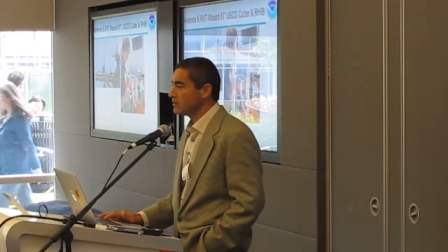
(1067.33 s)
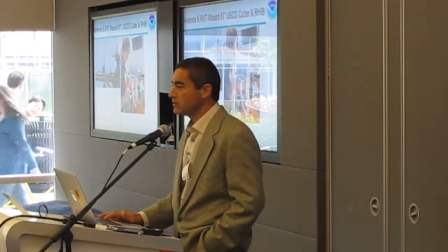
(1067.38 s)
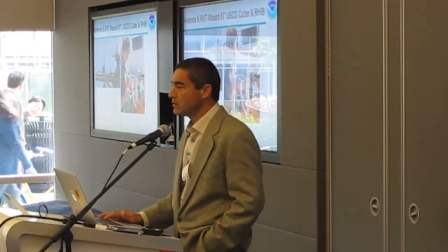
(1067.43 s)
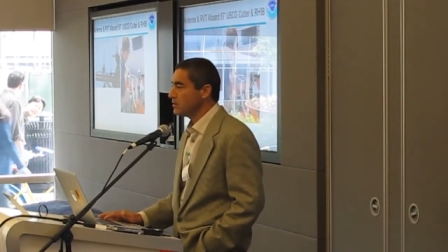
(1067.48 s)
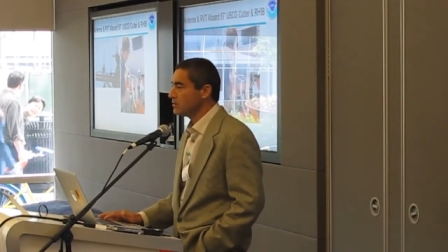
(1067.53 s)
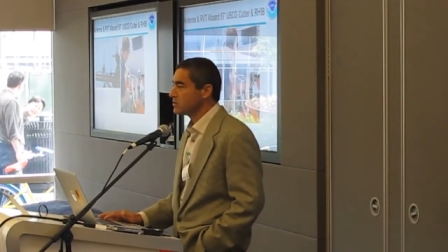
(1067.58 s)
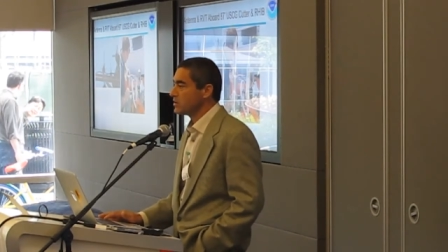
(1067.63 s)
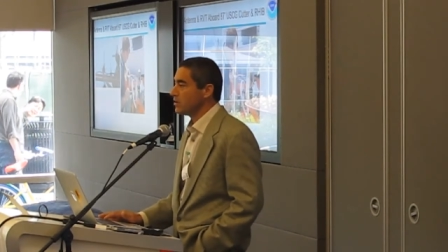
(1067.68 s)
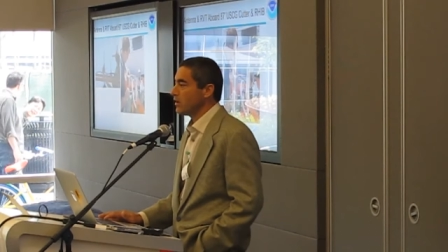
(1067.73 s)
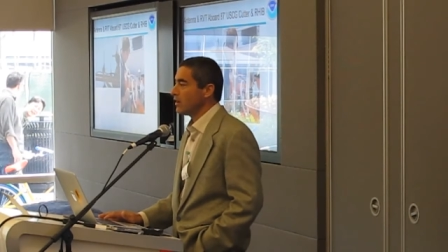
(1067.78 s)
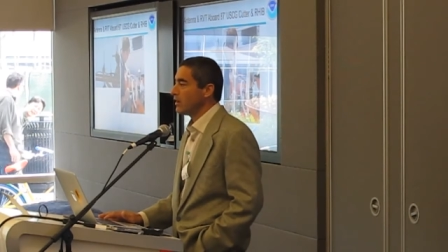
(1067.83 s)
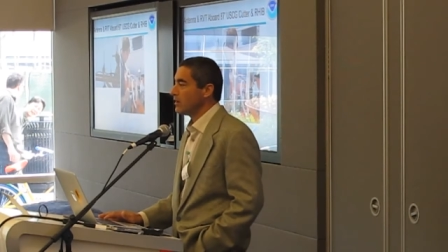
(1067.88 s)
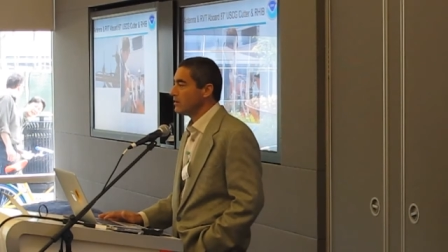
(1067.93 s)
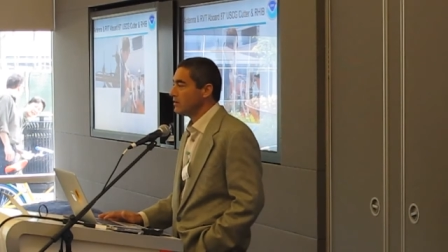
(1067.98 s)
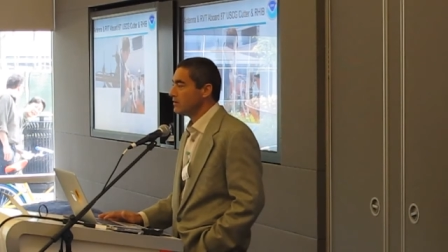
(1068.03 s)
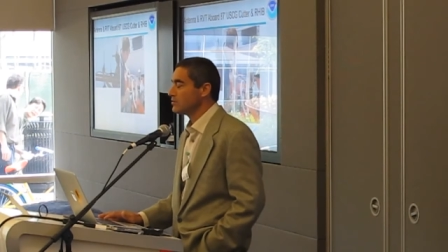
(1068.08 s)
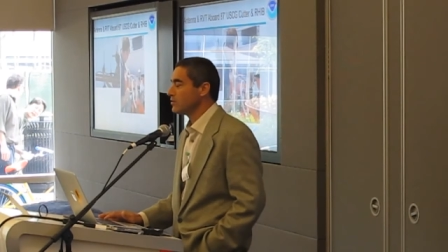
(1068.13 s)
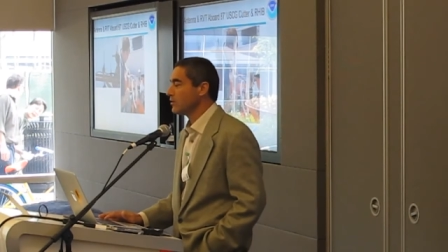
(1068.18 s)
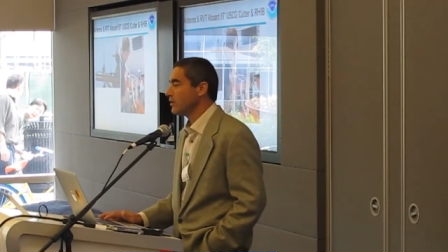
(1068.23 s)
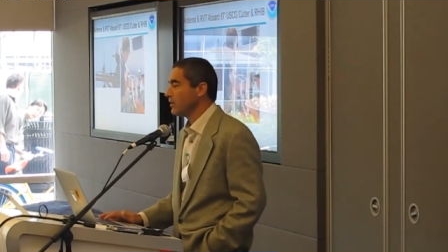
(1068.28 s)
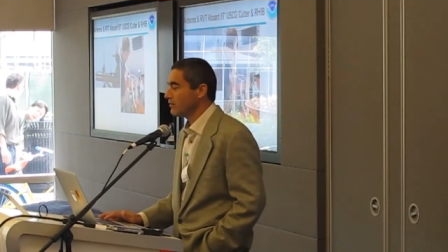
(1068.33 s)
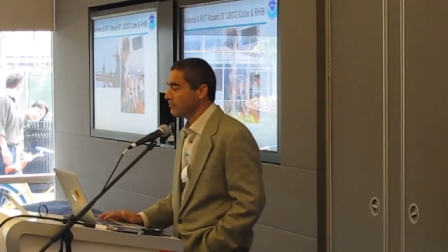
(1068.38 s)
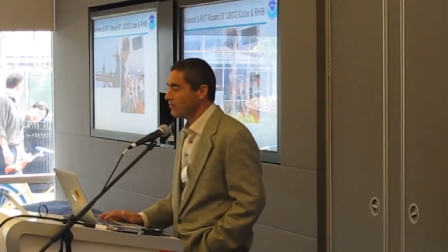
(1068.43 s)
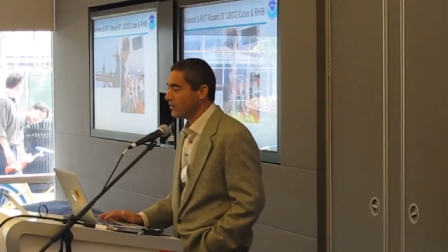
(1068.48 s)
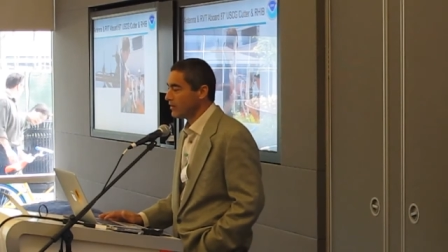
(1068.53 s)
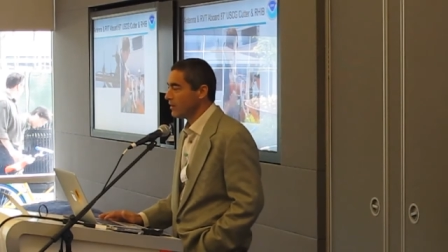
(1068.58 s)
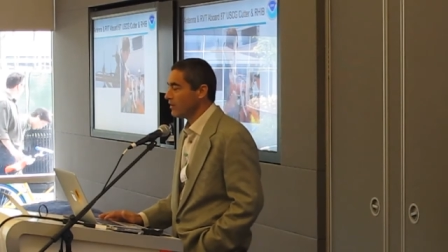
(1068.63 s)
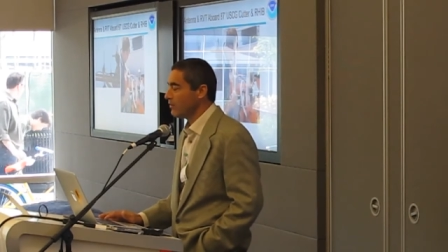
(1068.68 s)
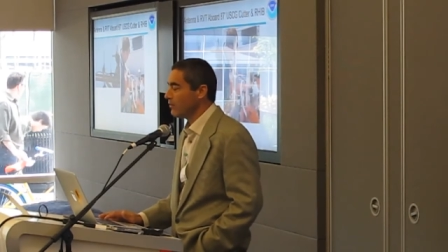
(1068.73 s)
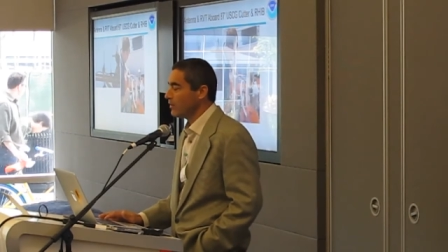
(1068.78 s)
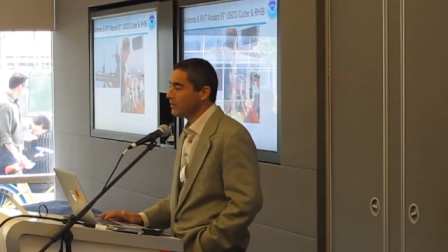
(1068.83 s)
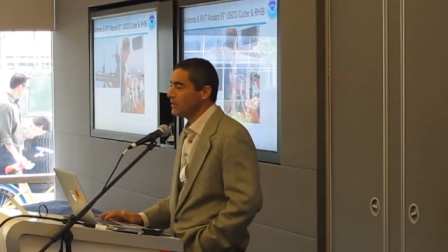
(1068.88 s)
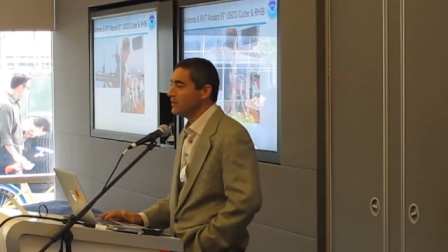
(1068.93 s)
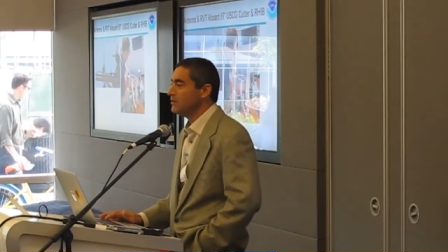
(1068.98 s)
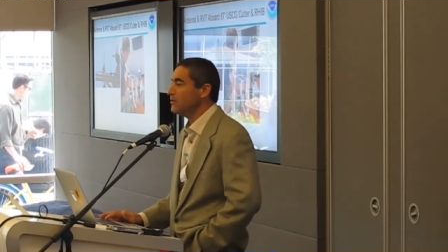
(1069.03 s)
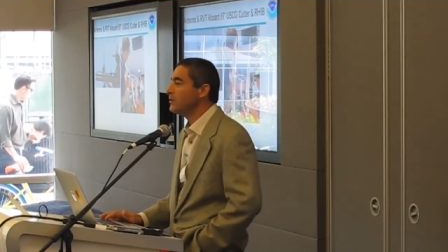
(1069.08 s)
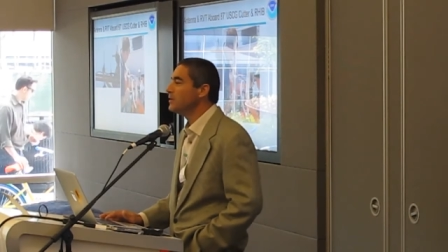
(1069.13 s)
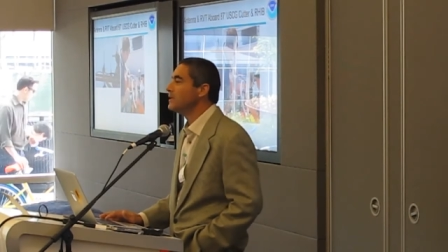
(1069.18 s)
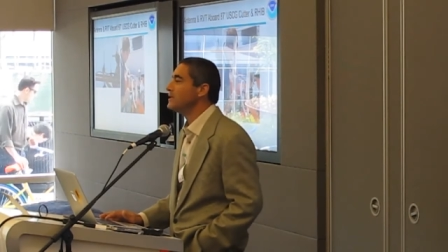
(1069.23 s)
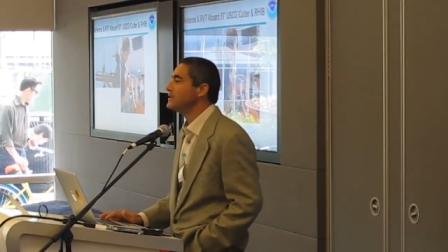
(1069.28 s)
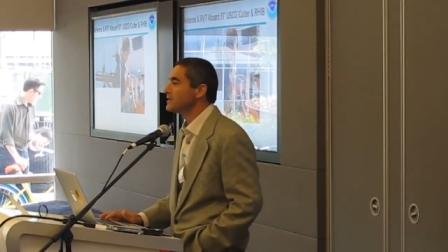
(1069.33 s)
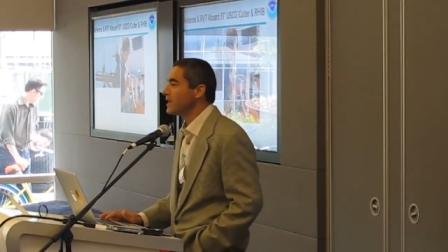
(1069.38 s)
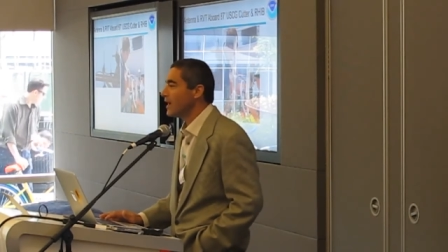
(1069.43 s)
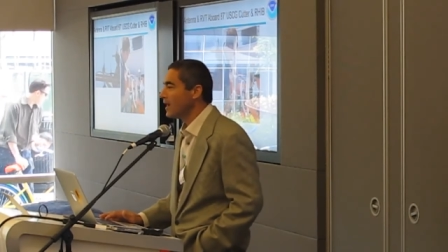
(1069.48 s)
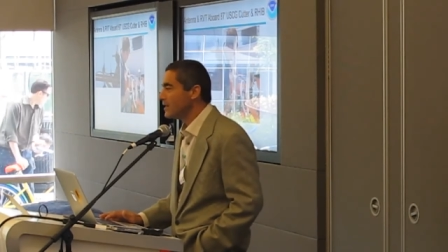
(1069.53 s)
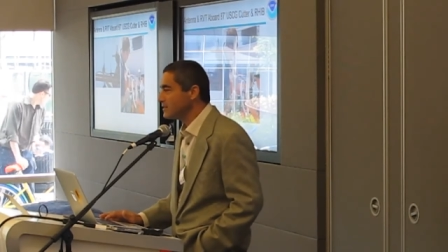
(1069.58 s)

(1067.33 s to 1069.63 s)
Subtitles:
Coast Guard had to figure out, what do we do with these